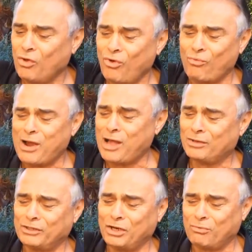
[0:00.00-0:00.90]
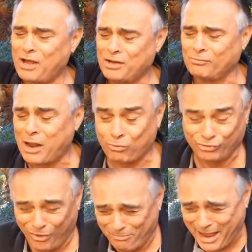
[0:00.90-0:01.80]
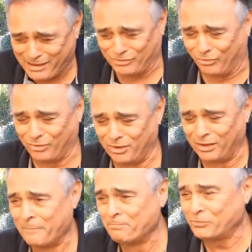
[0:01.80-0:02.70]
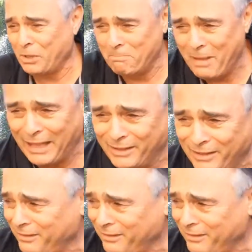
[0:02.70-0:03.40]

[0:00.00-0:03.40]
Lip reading: Around and around and around with no manual. Come on.